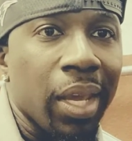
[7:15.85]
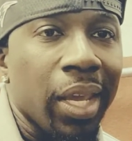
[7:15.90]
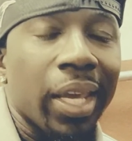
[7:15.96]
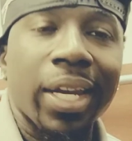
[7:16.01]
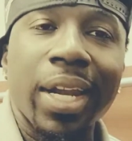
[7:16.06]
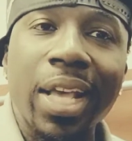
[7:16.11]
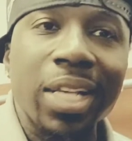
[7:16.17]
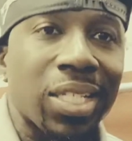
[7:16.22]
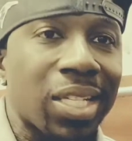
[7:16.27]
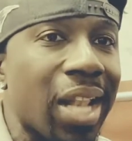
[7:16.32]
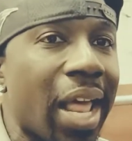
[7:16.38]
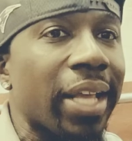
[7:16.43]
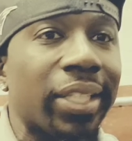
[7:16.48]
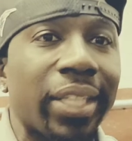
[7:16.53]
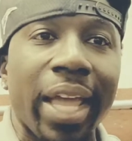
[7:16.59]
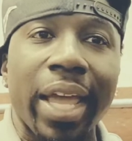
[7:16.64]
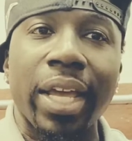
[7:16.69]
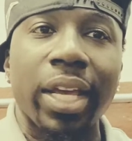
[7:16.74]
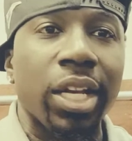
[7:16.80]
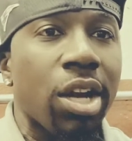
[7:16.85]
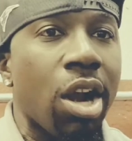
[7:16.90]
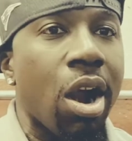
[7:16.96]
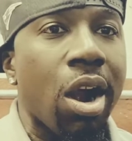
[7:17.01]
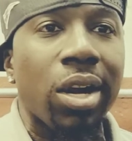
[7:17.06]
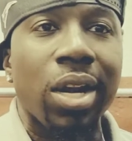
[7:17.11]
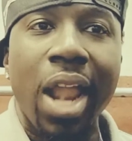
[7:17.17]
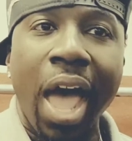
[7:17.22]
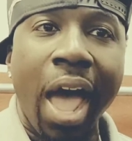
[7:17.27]
And that's like that in
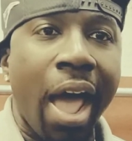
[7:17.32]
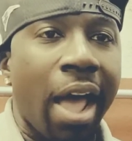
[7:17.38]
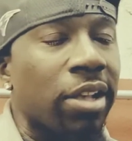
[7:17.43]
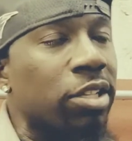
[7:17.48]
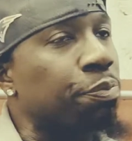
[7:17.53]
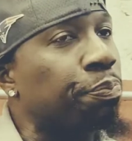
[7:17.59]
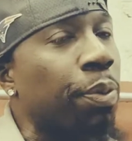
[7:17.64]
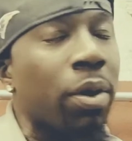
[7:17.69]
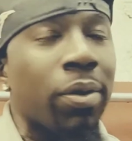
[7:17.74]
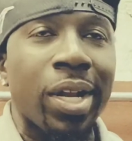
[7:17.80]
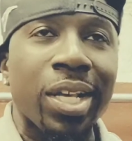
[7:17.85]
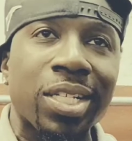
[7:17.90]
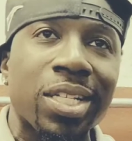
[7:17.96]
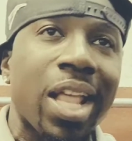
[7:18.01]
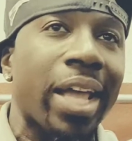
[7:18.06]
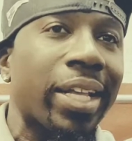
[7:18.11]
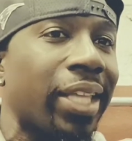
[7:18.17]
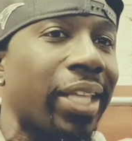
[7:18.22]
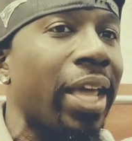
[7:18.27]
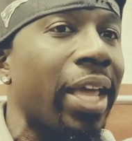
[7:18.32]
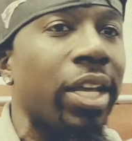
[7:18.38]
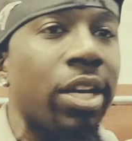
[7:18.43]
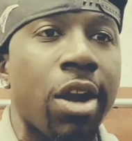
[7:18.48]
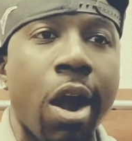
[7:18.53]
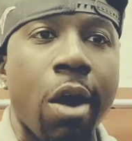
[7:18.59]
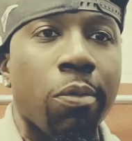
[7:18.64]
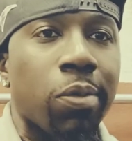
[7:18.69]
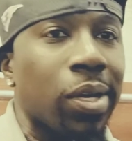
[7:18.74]
our lives, bro. That's like that
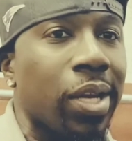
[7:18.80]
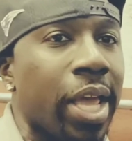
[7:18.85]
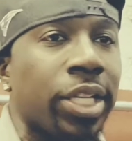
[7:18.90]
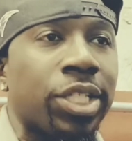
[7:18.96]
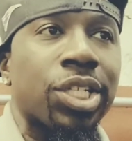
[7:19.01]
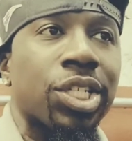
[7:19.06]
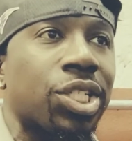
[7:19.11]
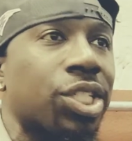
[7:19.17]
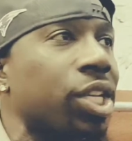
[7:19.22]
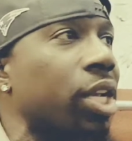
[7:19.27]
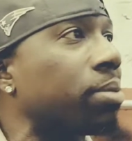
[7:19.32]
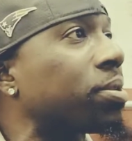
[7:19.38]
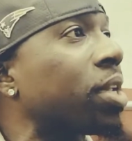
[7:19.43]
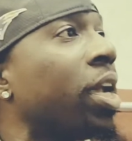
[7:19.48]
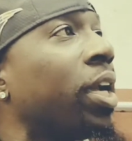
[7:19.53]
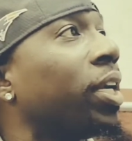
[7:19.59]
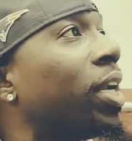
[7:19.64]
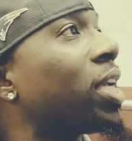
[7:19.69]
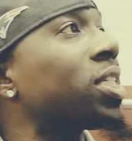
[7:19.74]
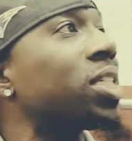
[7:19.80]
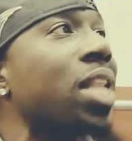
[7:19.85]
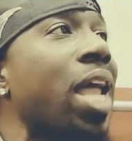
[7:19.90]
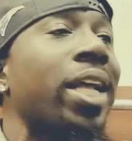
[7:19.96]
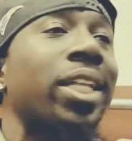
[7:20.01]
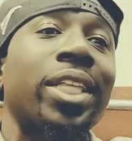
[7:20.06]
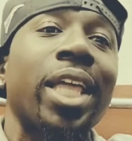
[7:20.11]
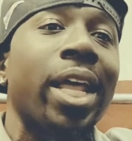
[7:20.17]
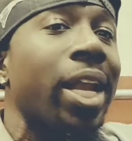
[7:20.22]
in our relationships. That's
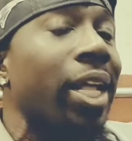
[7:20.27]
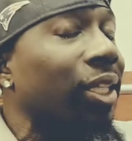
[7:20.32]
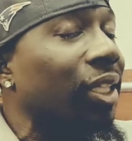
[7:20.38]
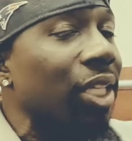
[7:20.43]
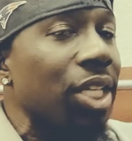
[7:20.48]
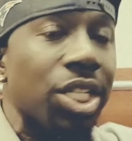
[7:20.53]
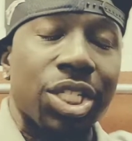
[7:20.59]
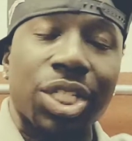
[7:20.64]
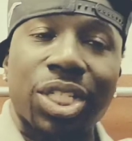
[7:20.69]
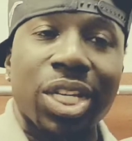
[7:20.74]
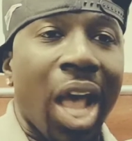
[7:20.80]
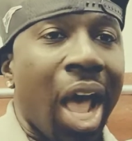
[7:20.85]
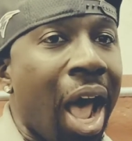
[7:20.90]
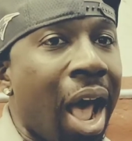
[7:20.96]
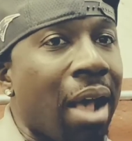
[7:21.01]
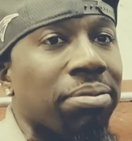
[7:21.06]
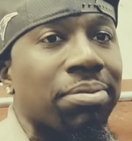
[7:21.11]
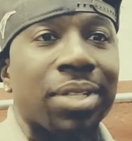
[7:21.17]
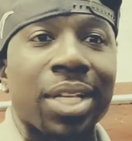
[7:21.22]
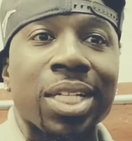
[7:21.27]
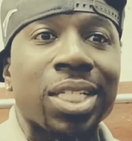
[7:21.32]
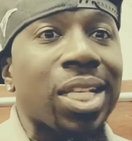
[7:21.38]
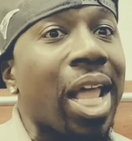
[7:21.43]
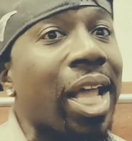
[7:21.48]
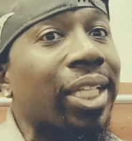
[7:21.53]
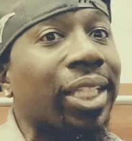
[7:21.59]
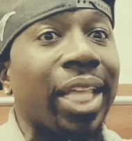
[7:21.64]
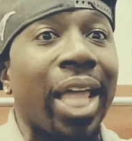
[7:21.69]
like that at these jobs. That's
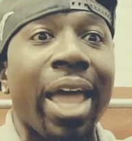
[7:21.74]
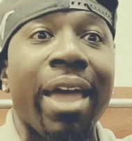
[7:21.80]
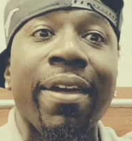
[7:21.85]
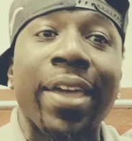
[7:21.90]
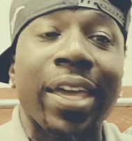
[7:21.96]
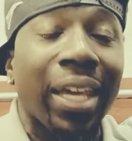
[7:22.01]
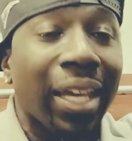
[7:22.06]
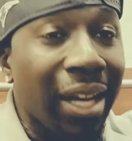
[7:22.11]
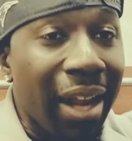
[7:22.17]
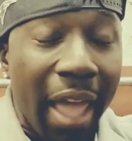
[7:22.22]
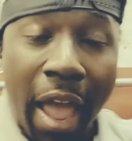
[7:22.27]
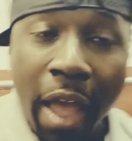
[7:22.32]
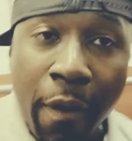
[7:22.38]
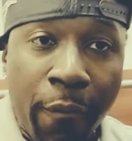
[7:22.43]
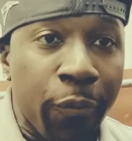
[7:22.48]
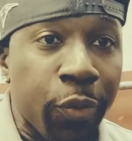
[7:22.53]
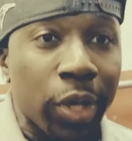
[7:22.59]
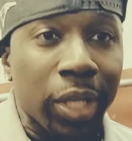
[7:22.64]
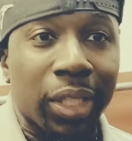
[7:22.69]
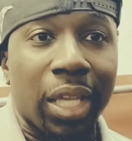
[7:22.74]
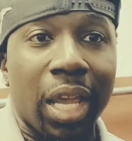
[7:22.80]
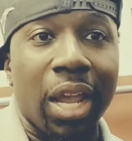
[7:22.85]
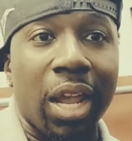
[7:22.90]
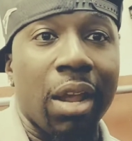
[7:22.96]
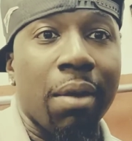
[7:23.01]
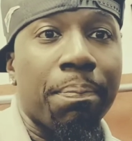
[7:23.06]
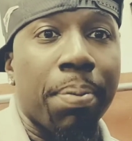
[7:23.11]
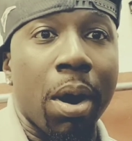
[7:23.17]
like that in
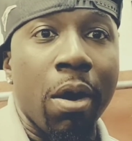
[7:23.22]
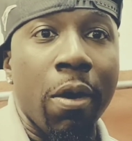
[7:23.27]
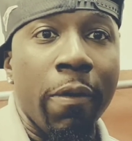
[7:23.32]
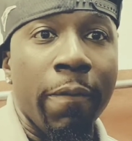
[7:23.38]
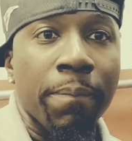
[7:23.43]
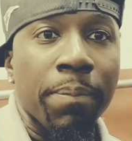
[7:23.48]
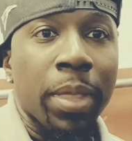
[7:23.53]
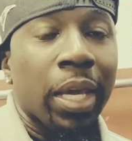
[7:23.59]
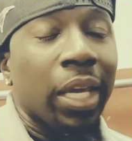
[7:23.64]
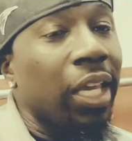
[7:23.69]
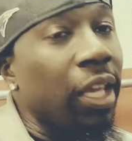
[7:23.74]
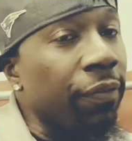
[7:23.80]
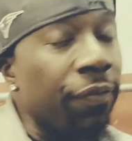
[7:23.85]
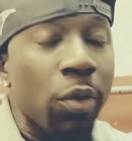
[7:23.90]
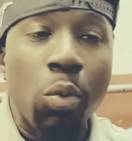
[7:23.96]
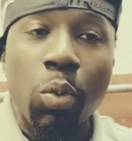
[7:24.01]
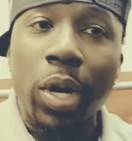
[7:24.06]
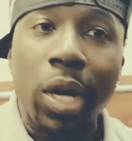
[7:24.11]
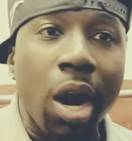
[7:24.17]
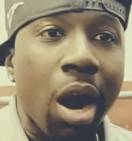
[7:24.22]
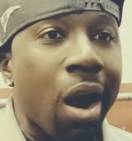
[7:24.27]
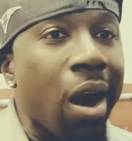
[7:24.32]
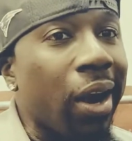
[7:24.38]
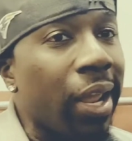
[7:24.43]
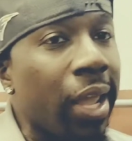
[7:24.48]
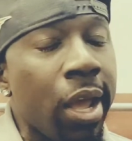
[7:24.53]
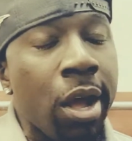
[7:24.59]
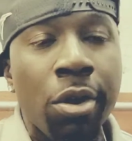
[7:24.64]
everything, bro. Even with
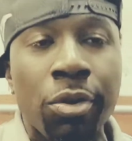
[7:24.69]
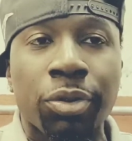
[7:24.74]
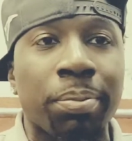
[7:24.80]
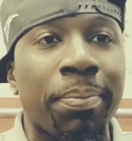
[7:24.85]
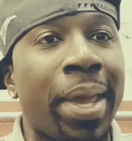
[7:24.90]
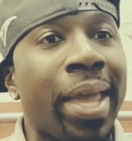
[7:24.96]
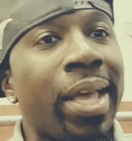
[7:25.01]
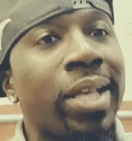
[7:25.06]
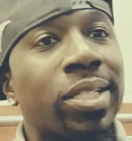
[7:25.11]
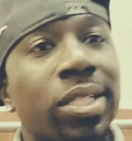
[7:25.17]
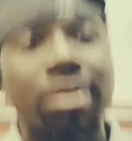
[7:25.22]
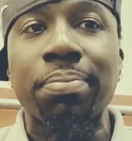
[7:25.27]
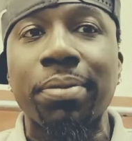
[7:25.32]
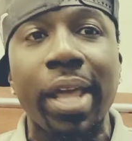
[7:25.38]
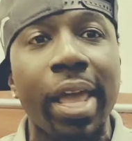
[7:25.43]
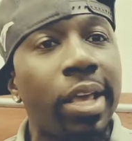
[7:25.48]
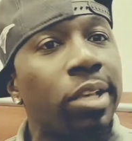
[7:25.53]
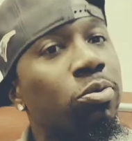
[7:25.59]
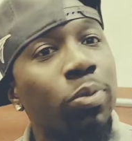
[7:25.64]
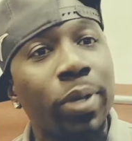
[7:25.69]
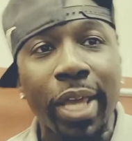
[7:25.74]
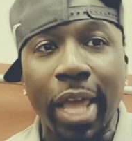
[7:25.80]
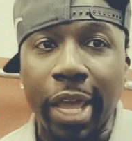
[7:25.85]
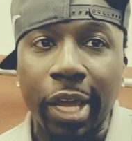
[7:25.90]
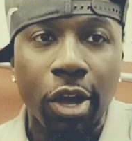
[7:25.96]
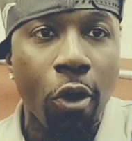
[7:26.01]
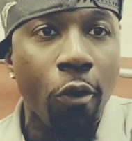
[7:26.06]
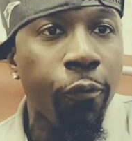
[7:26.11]
our health, man. Some days we
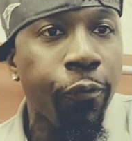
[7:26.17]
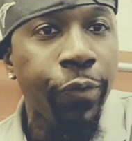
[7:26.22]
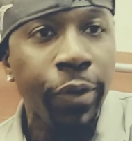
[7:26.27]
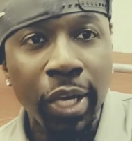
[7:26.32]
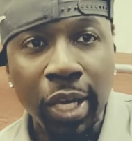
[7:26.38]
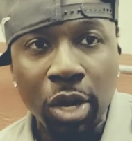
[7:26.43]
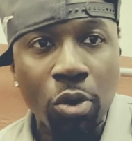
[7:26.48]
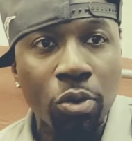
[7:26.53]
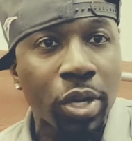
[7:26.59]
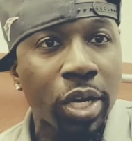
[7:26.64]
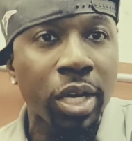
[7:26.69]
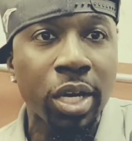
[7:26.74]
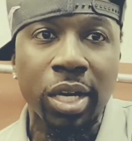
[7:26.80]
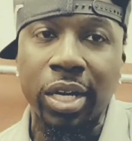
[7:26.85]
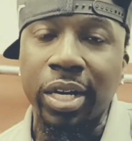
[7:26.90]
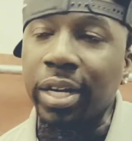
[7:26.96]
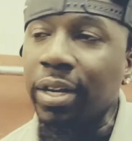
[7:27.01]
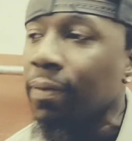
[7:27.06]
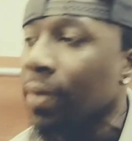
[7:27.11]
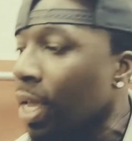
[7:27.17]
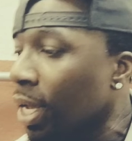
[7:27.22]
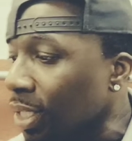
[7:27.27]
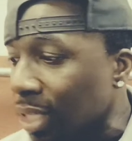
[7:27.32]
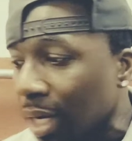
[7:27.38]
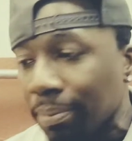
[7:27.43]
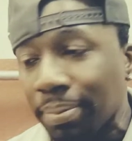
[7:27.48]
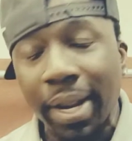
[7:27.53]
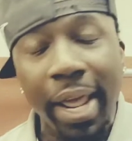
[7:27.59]
ain't gonna feel good.
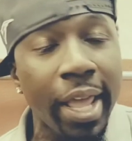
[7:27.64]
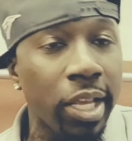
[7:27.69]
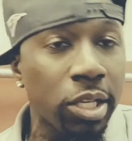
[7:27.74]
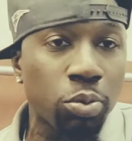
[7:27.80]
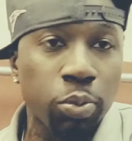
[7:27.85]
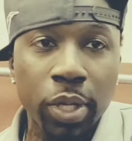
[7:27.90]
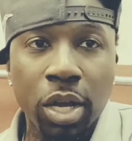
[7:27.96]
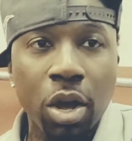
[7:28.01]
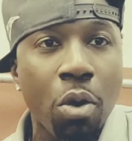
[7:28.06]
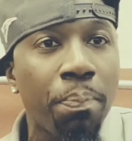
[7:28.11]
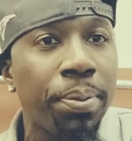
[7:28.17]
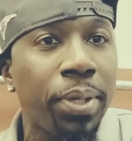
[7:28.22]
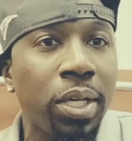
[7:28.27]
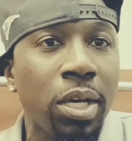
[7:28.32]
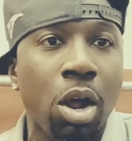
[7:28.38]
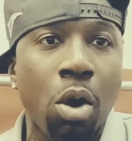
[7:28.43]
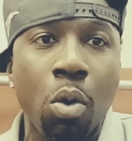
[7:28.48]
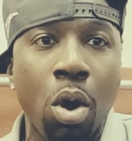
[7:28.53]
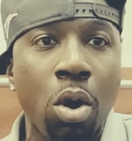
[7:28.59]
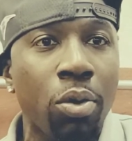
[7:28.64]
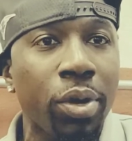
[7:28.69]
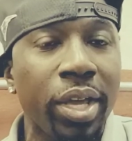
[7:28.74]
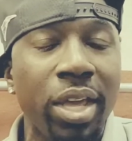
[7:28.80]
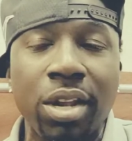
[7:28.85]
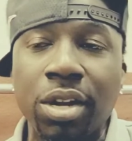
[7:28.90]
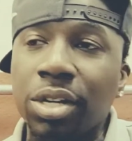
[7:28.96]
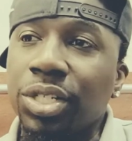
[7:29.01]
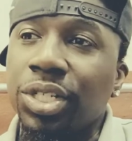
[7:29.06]
Some days we gonna be low on
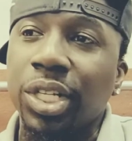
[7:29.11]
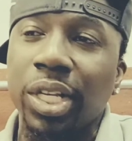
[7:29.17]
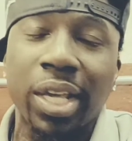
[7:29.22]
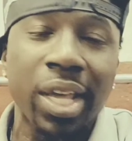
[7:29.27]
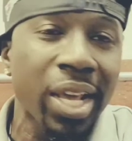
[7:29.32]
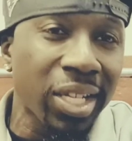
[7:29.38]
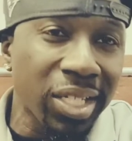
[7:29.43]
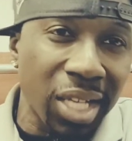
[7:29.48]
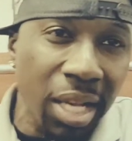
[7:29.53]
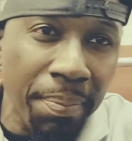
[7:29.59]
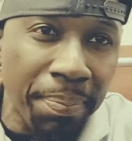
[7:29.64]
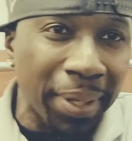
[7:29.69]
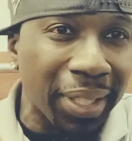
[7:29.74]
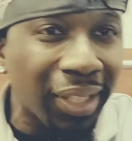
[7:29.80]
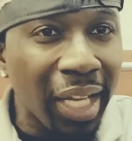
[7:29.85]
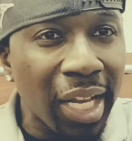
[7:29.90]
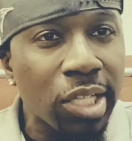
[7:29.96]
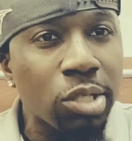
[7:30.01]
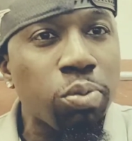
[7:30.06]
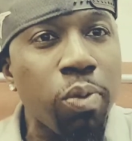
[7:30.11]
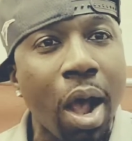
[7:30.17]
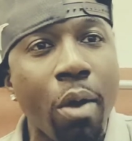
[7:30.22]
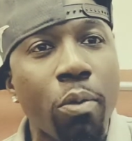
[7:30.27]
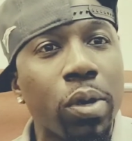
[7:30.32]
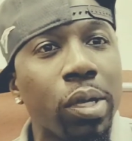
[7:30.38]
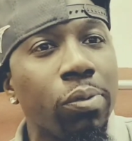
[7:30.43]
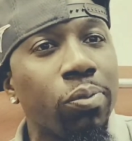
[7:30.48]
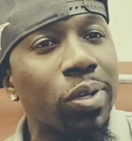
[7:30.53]
energy. See, but that's why
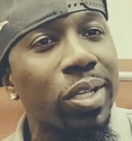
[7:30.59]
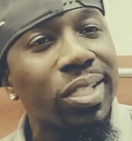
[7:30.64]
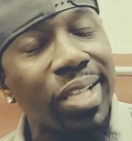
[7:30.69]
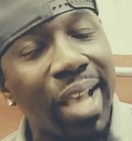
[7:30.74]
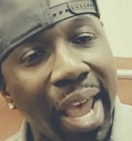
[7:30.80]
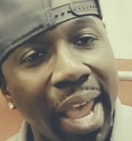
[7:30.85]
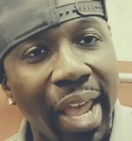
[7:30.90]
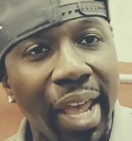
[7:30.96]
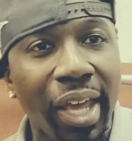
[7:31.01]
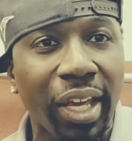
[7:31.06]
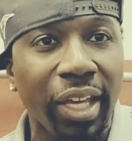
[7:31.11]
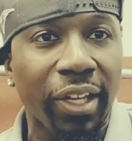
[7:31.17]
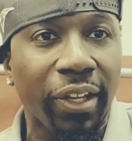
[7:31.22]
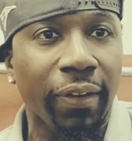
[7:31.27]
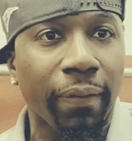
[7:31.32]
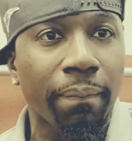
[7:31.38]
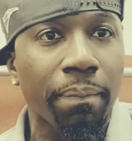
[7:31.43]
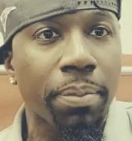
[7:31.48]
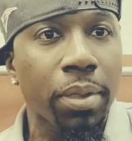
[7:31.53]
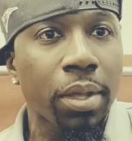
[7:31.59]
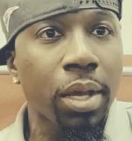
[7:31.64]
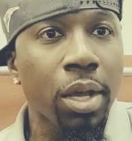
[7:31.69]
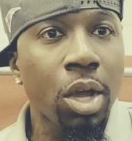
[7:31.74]
we retain.